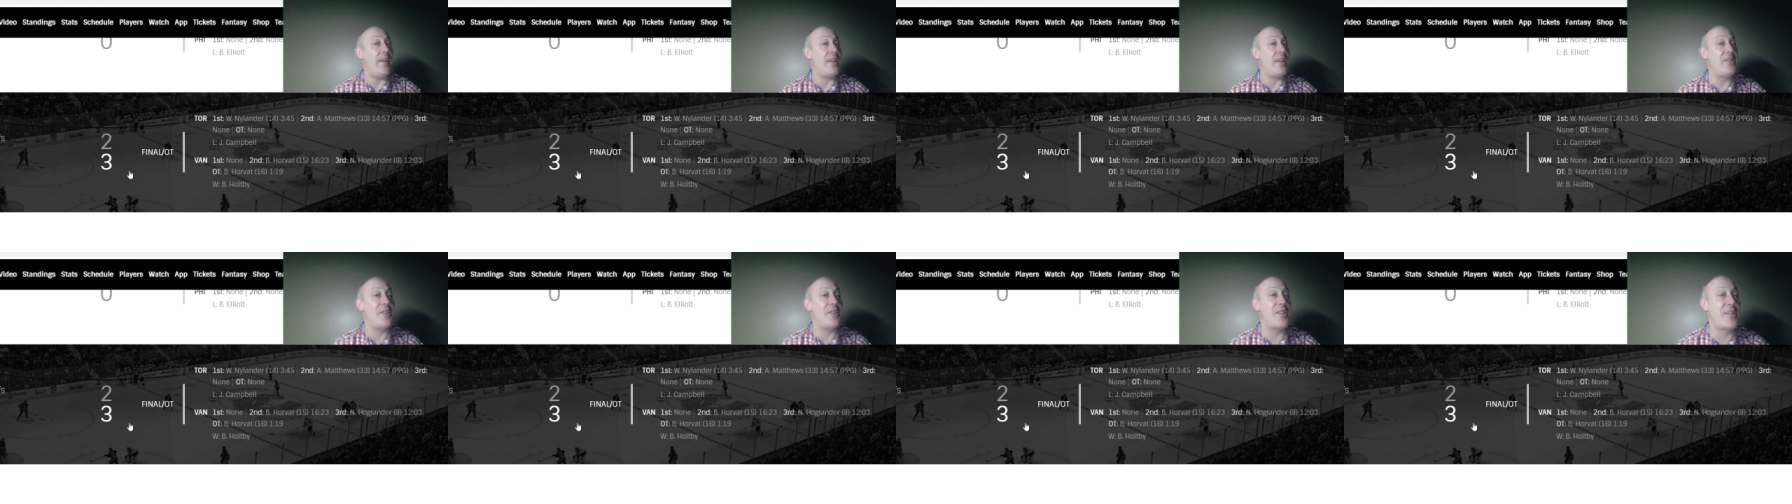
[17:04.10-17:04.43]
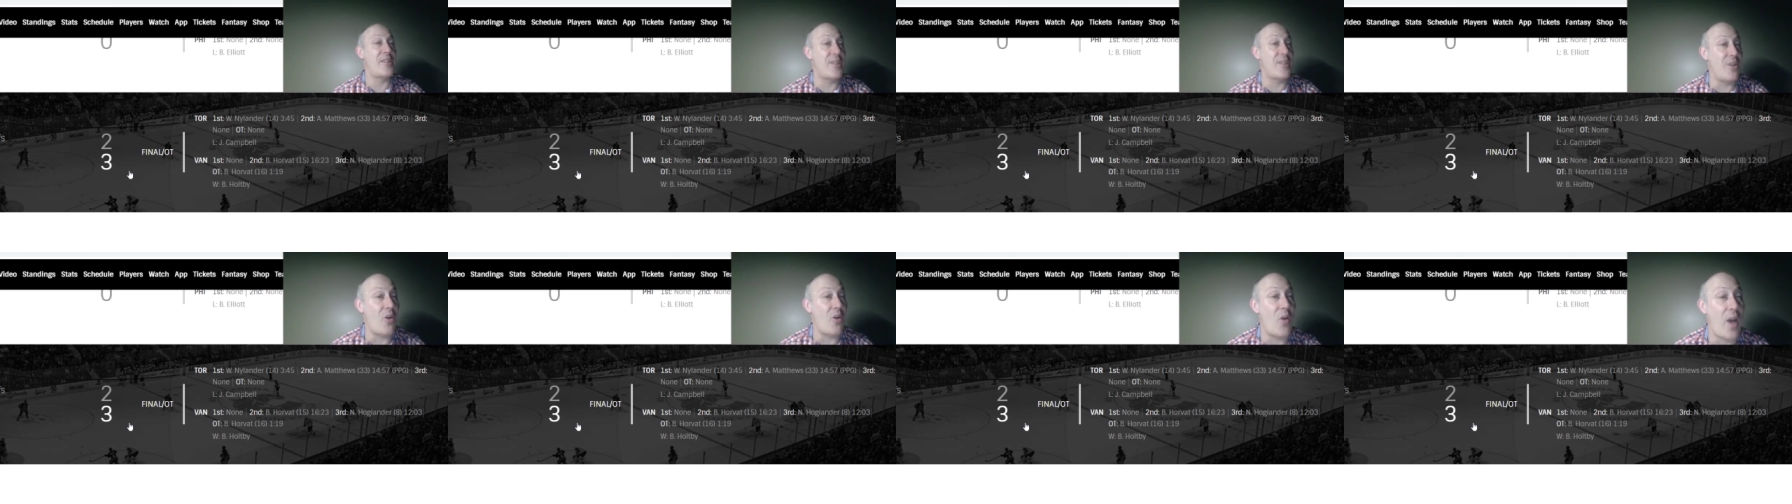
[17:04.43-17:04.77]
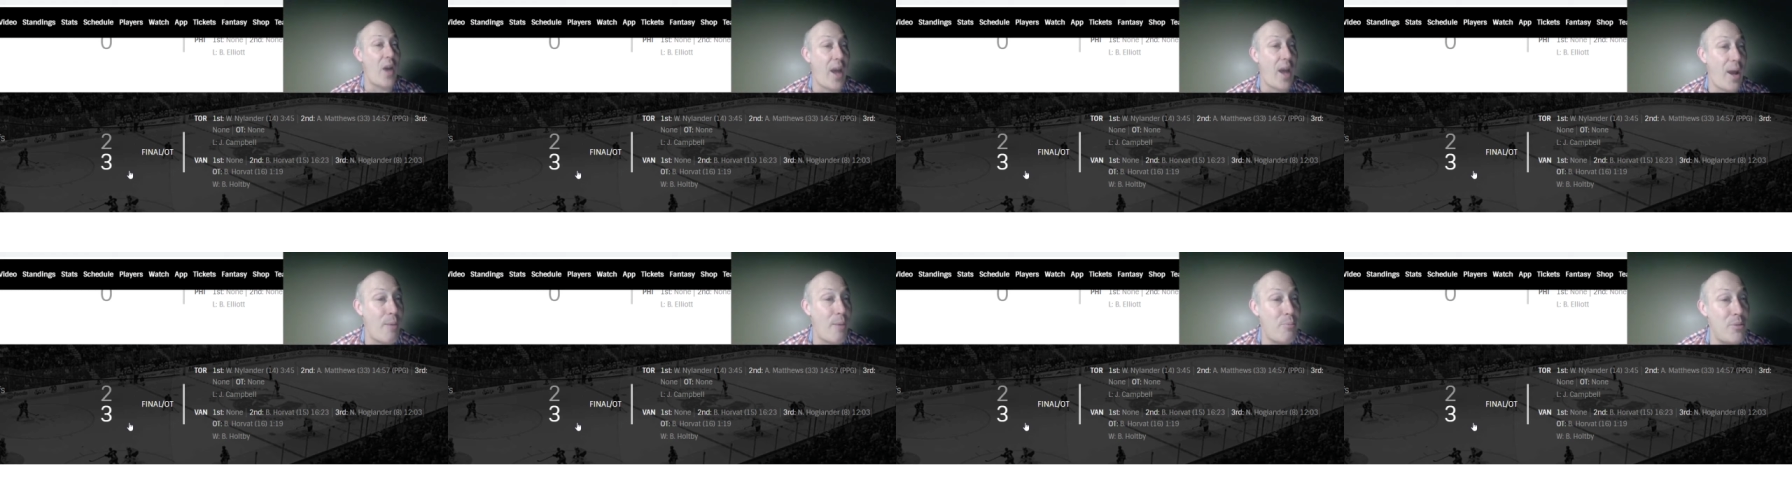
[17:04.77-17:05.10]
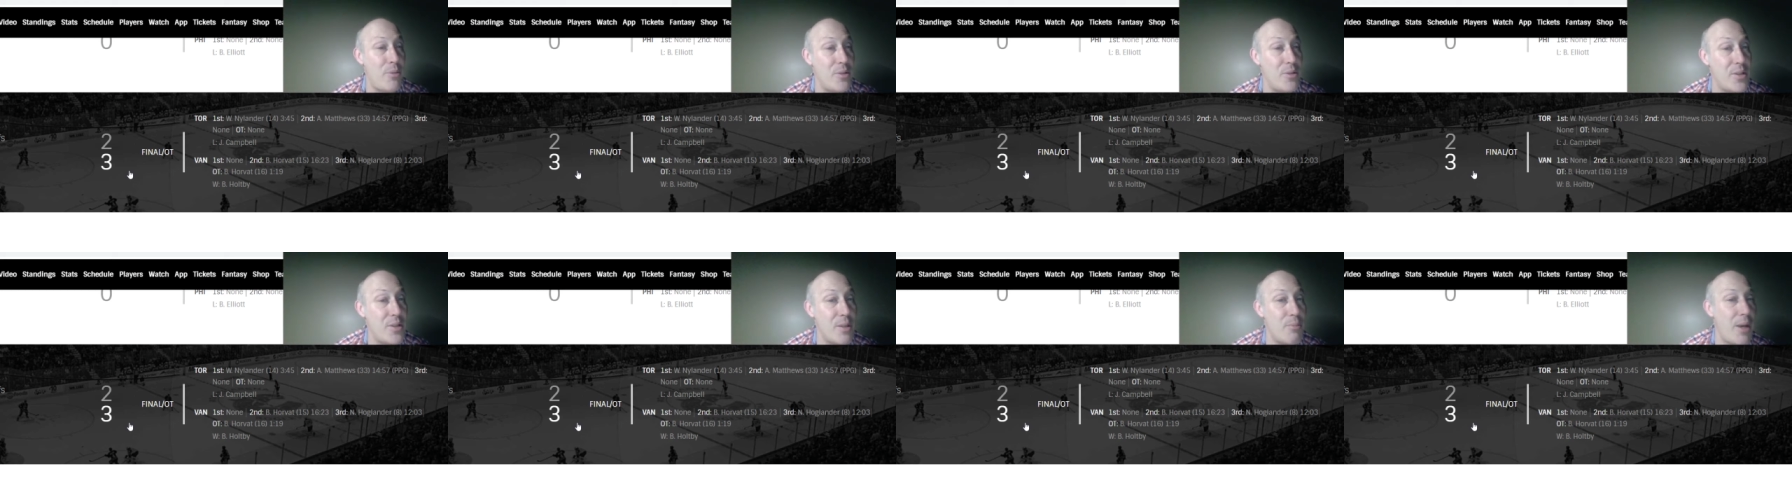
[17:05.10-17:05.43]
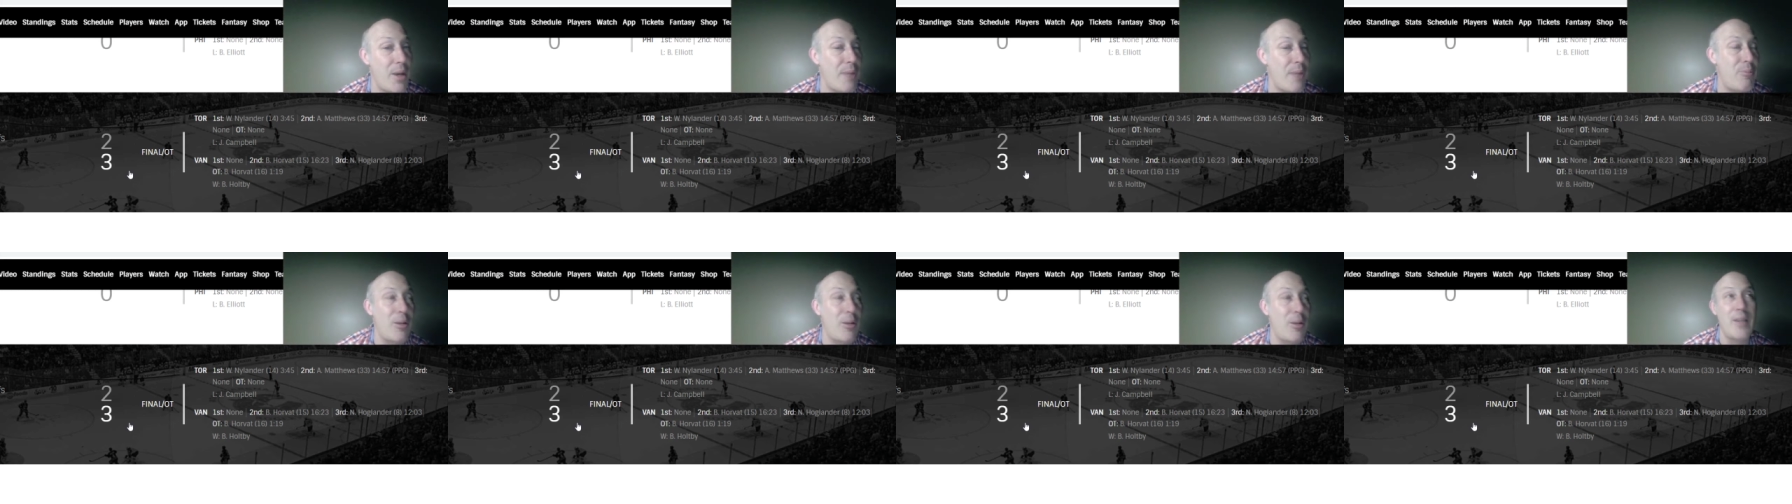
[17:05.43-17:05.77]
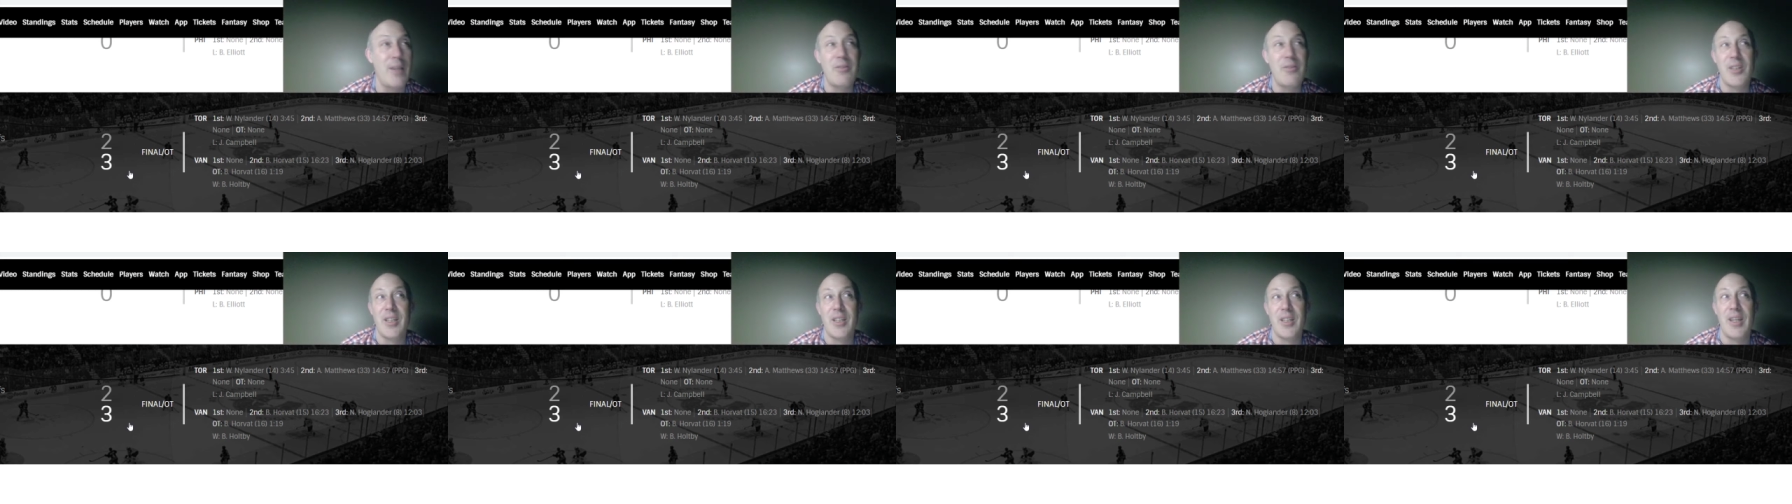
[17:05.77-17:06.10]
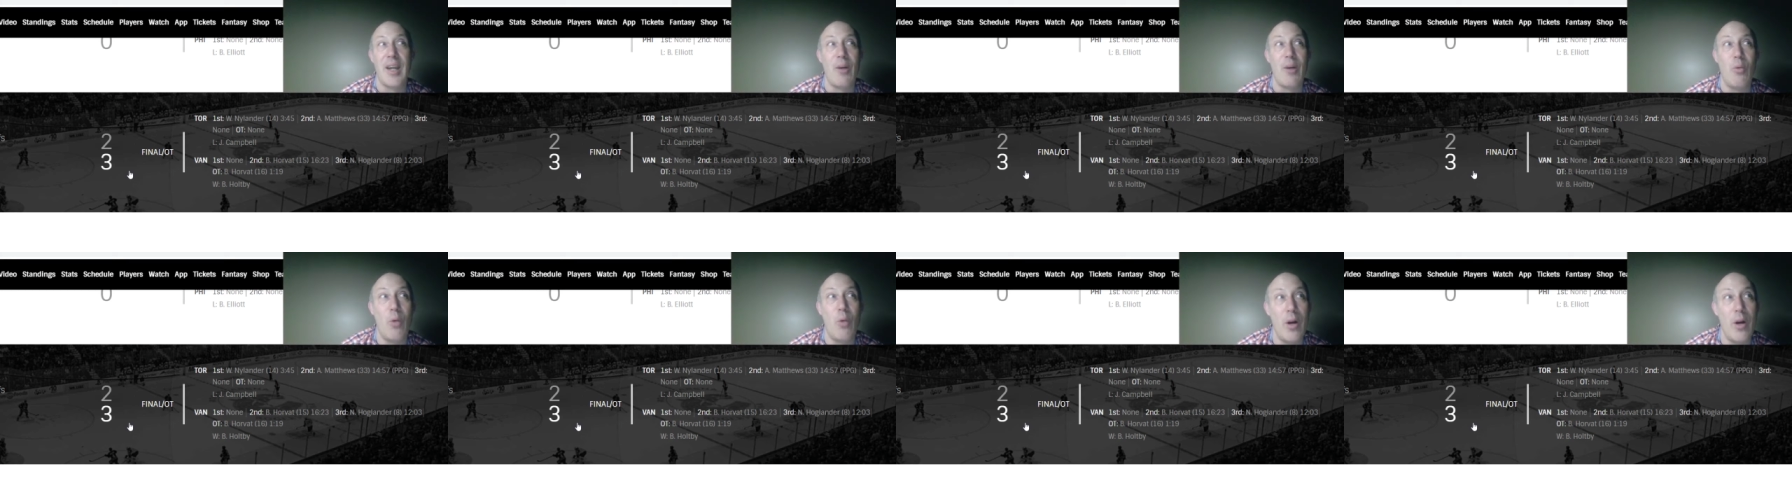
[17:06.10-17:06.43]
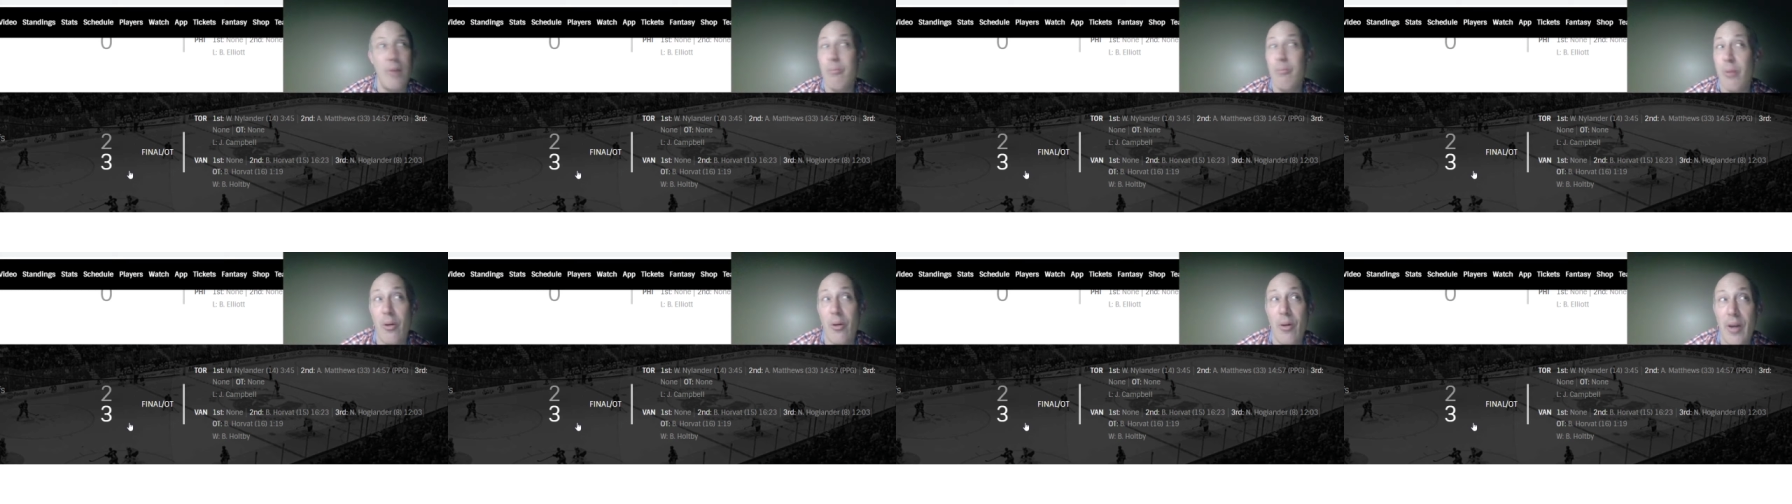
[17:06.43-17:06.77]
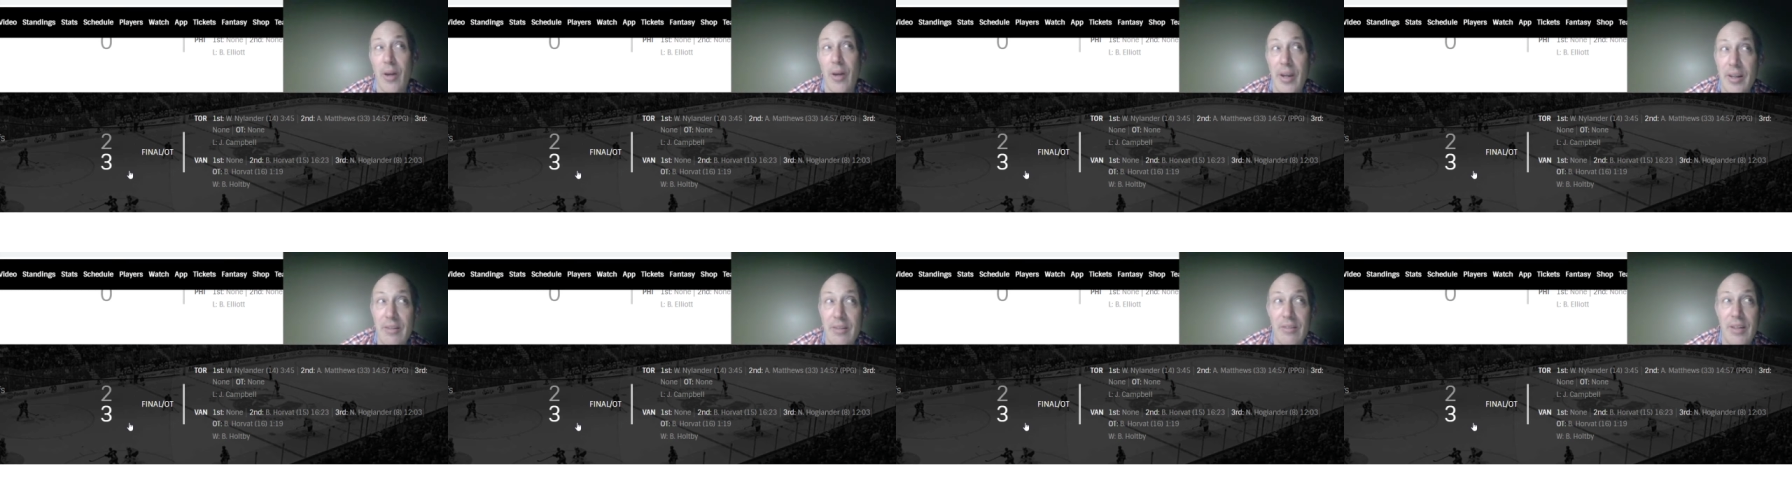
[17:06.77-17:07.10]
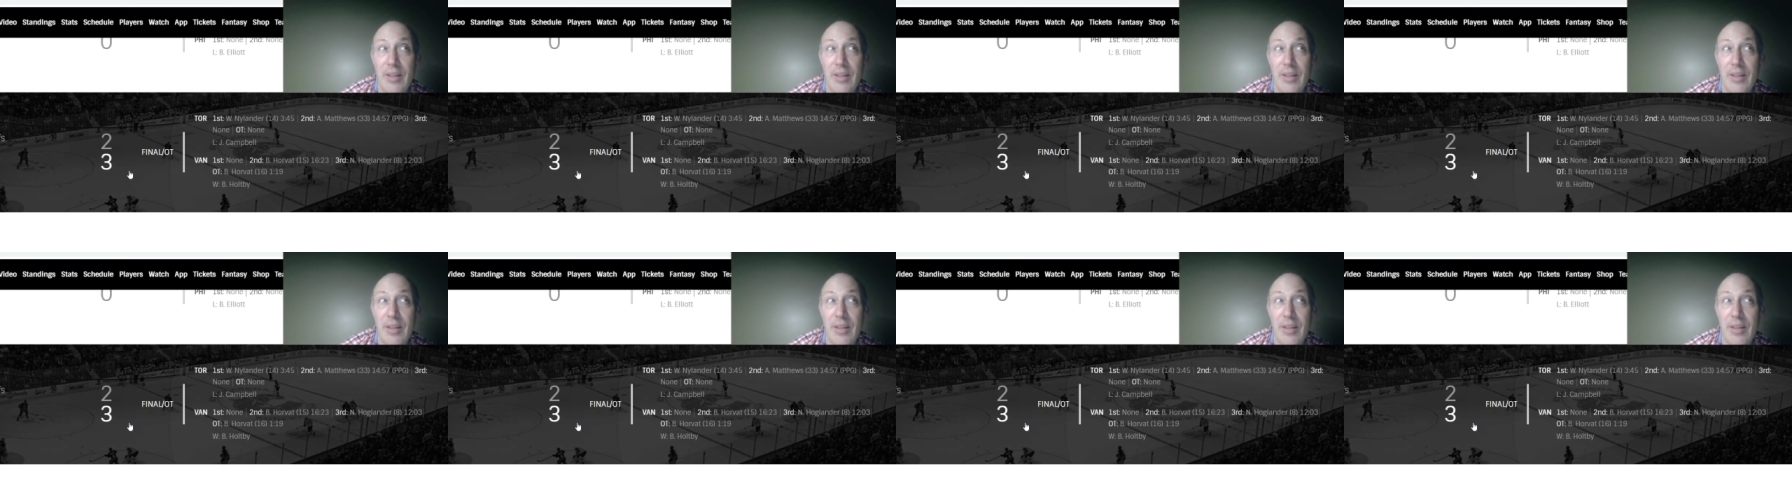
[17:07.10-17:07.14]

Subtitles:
just so happens that Maple Leafs get 1 point,